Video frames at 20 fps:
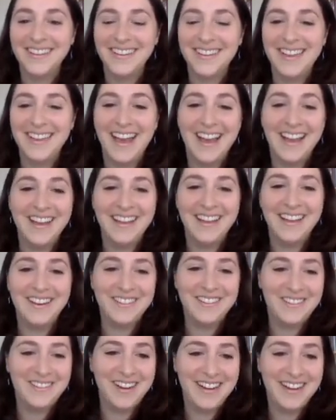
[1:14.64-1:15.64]
Yeah, and
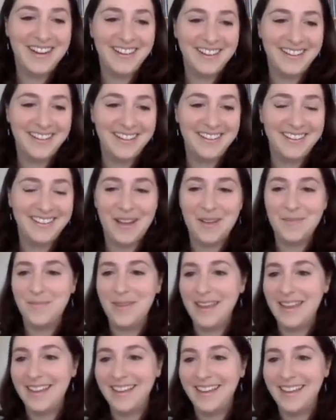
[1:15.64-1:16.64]
I'll try to not
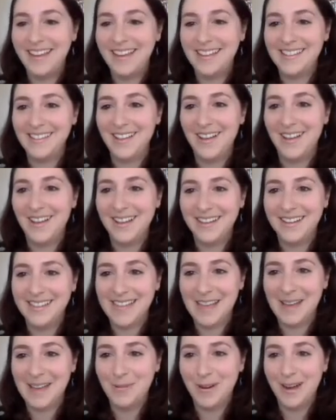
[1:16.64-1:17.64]
make it as long as
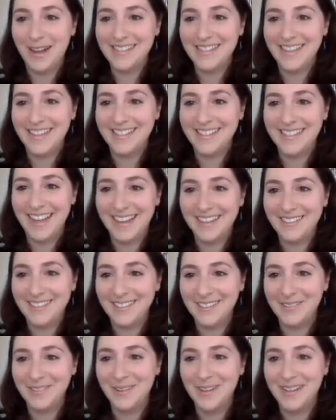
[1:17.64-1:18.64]
that process
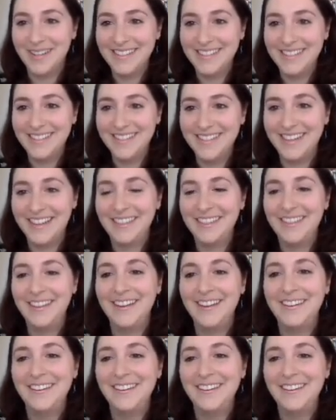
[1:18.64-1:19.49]
actually was to get there.